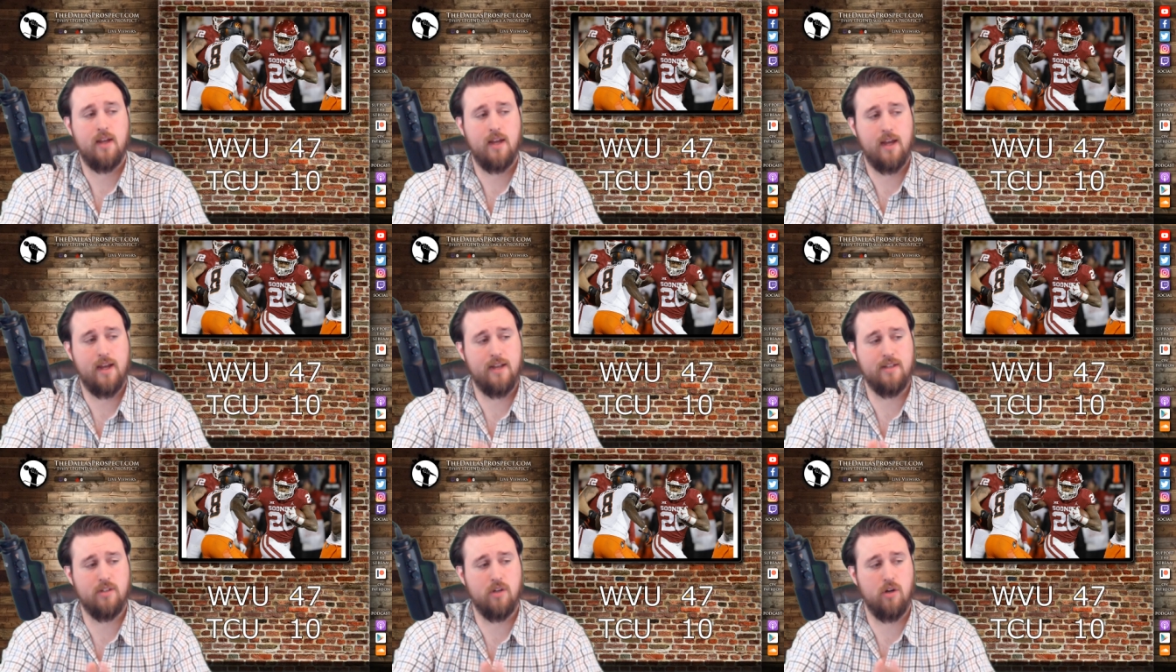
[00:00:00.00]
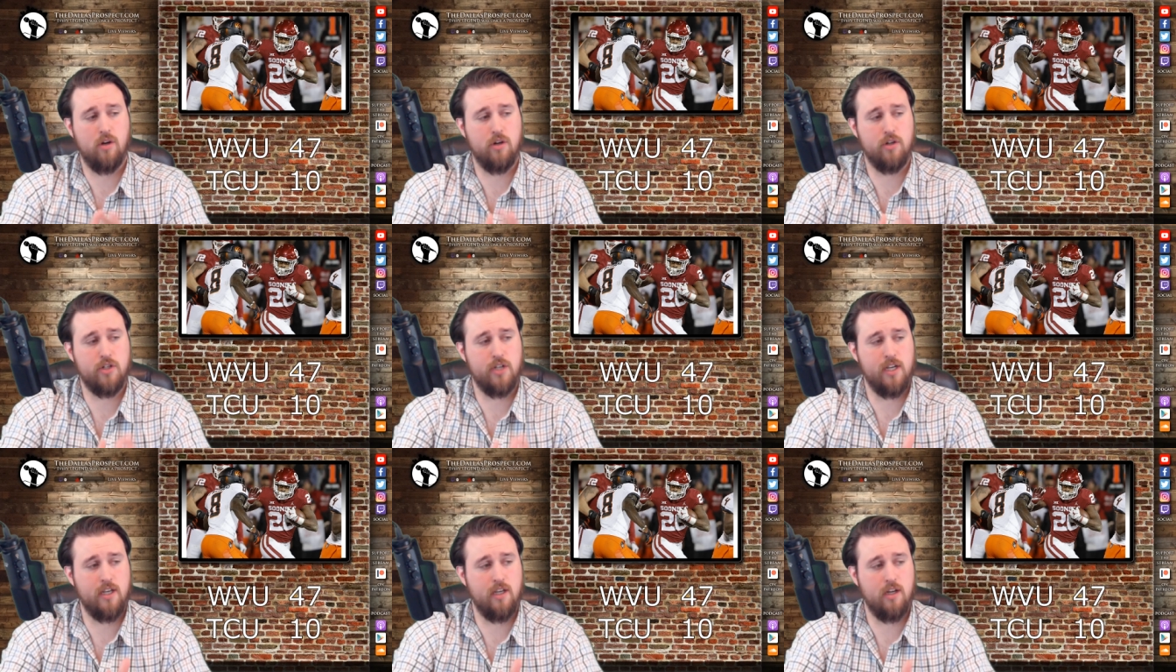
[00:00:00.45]
as
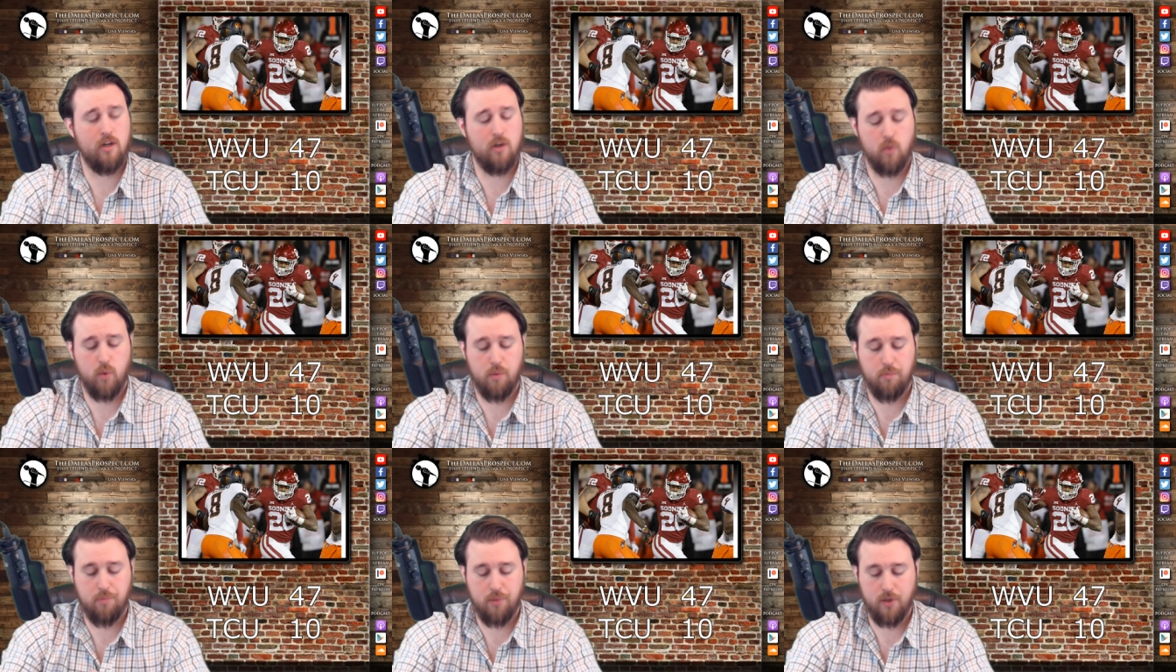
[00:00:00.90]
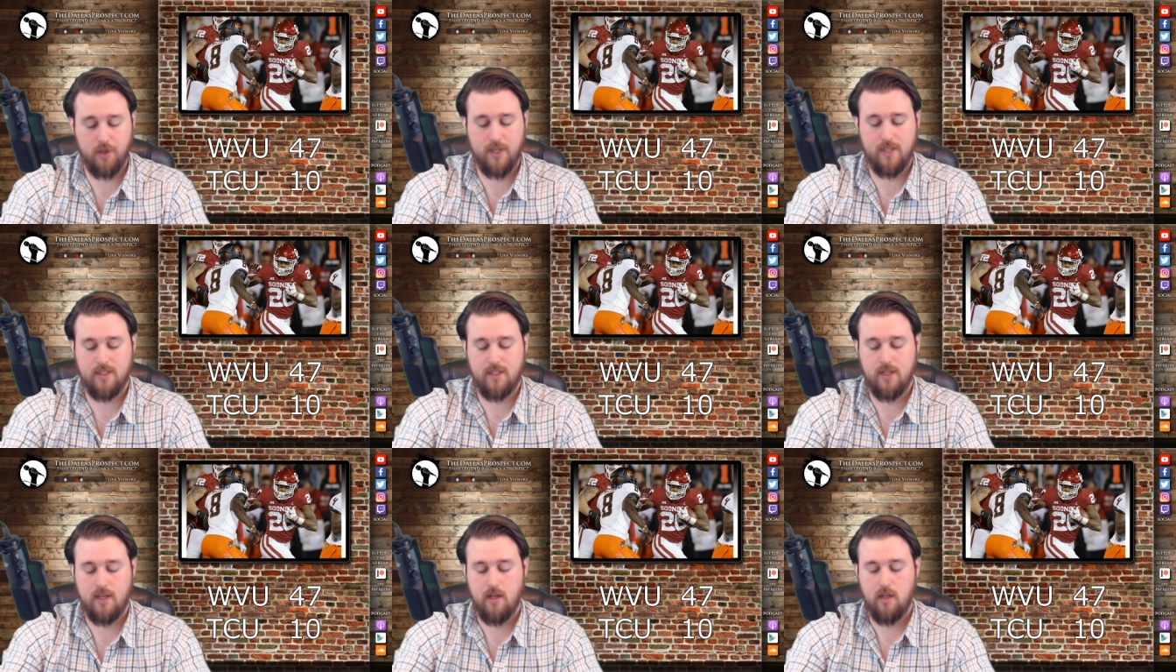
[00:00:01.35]
RJ Young would put
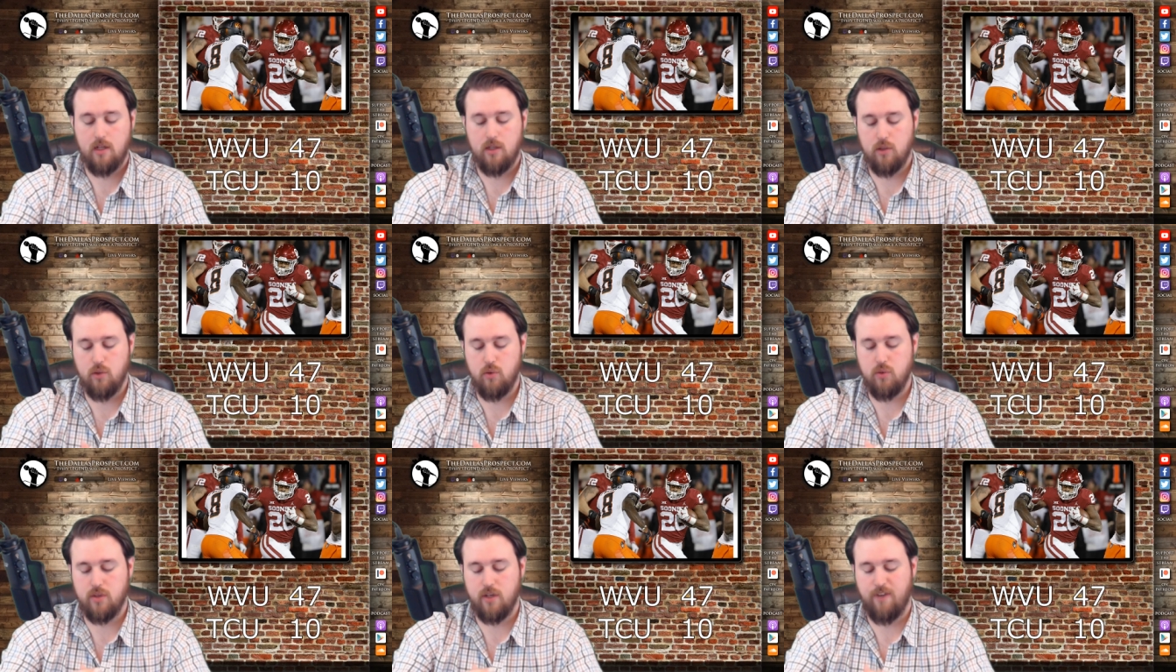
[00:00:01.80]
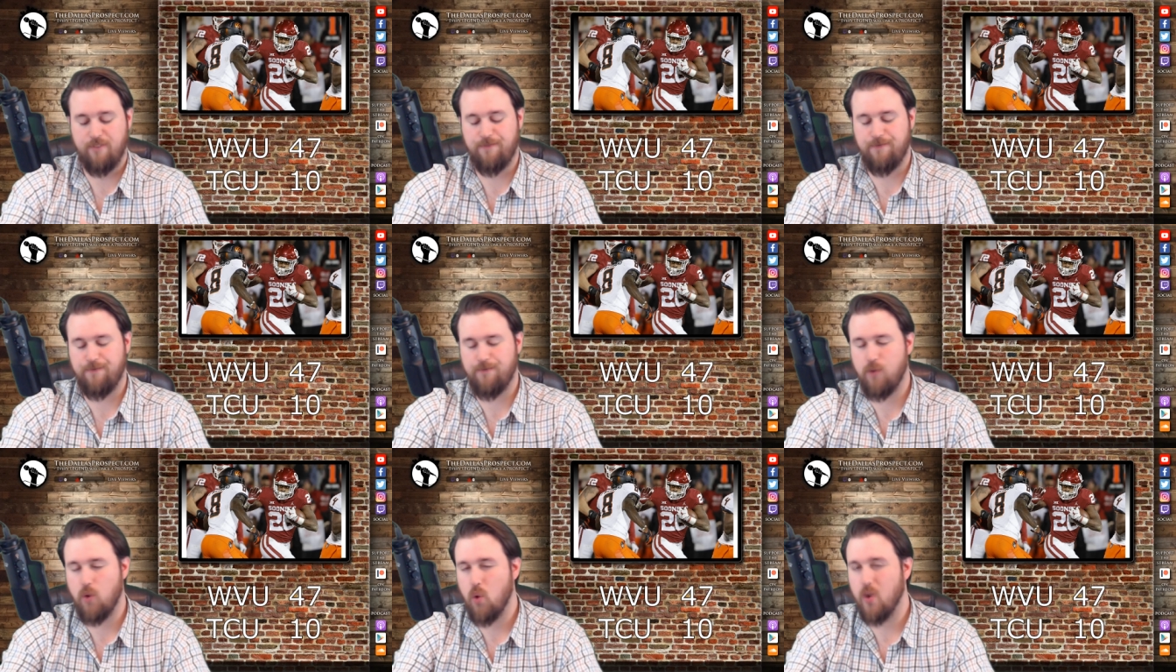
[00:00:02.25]
it, losing
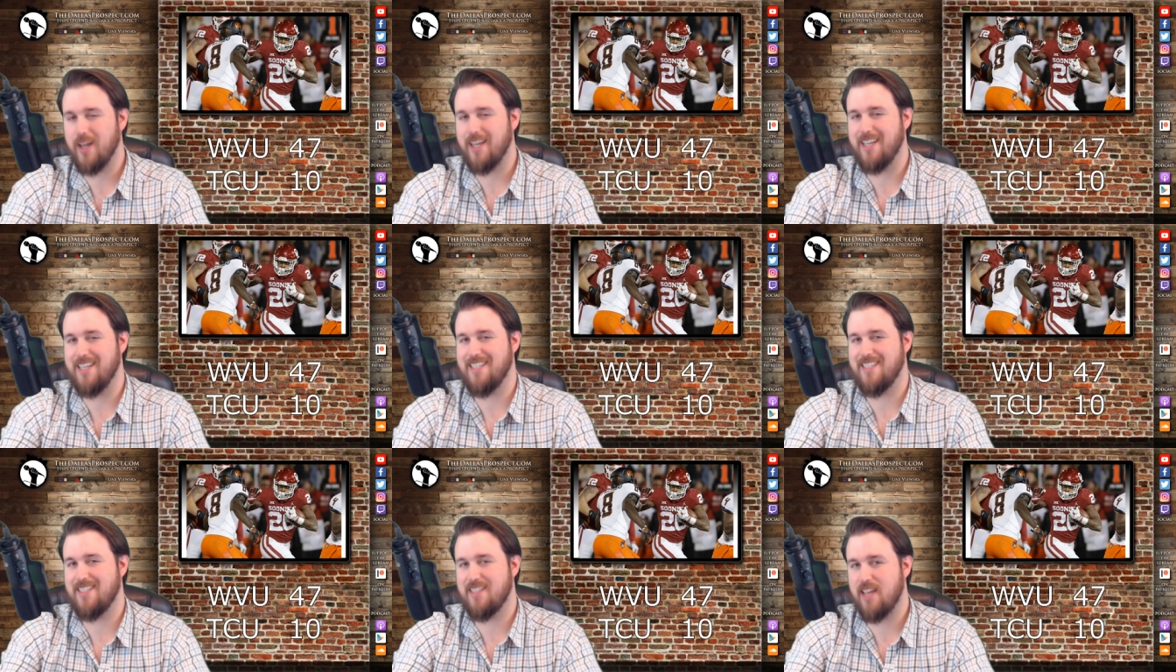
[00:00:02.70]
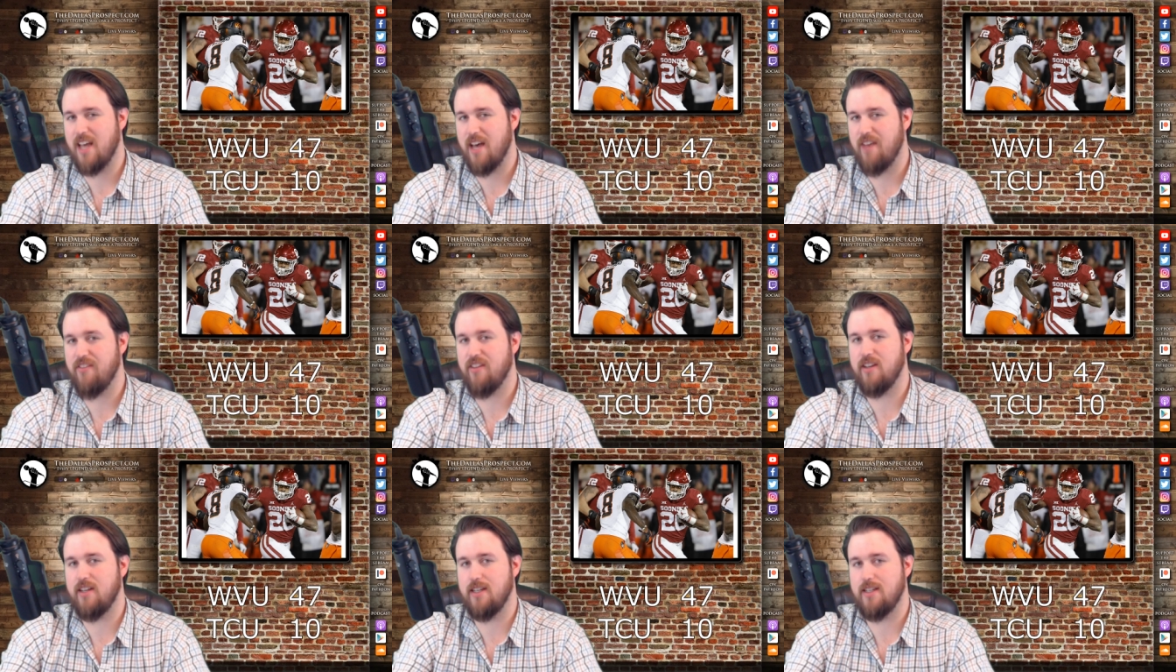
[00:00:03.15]

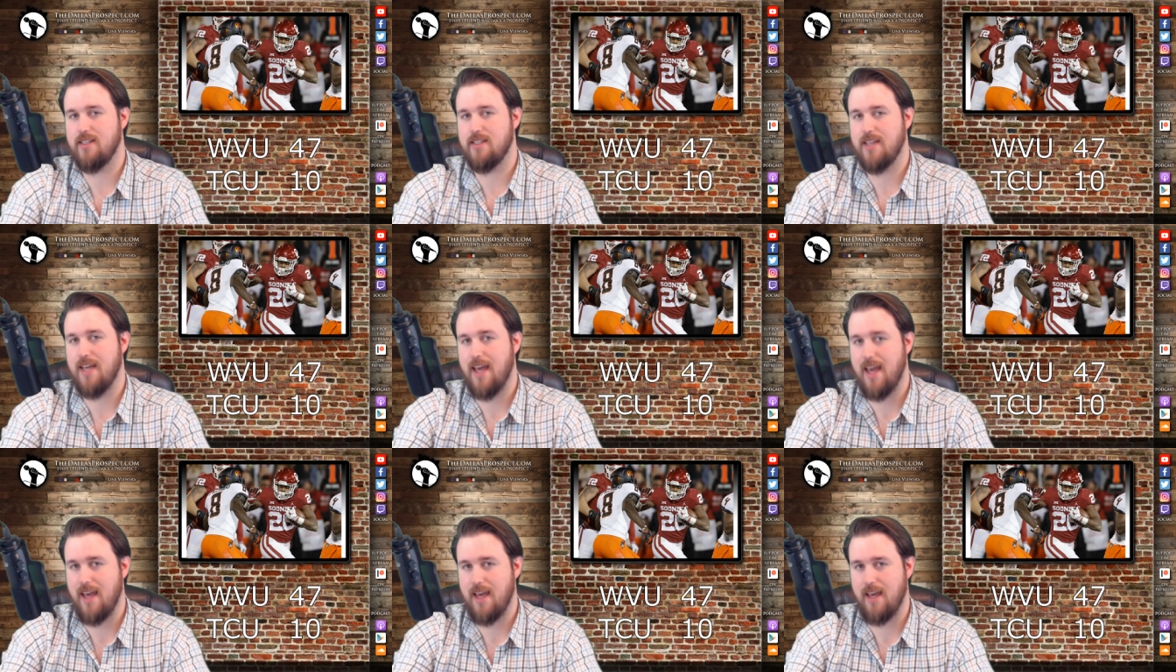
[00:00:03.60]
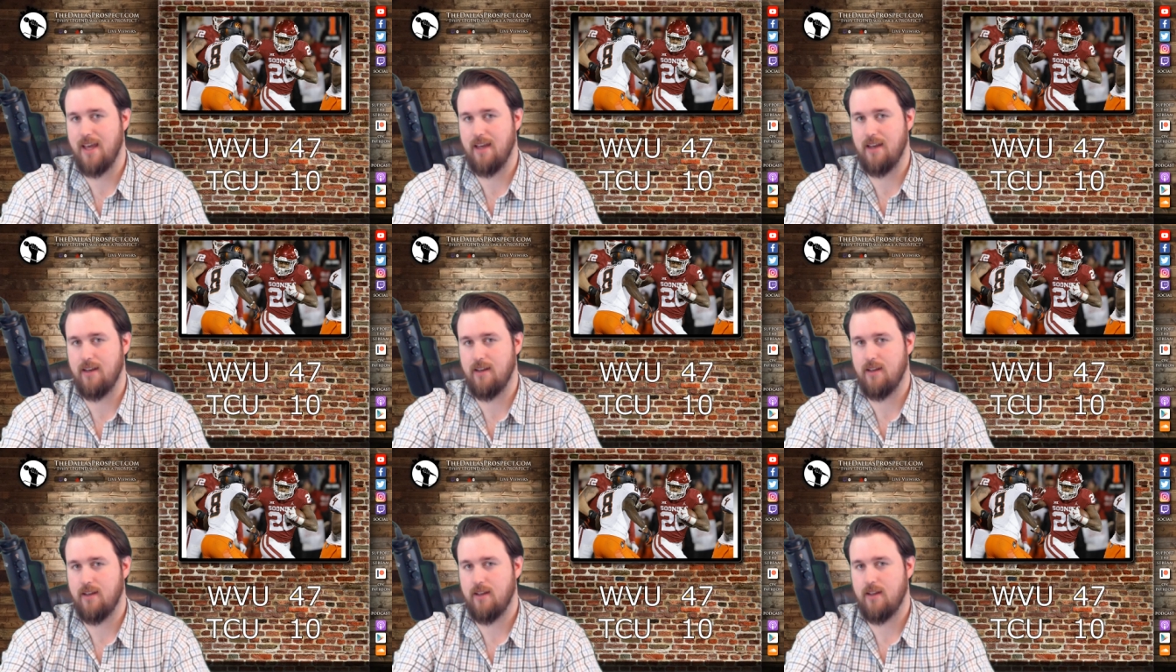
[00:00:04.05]
47 to 10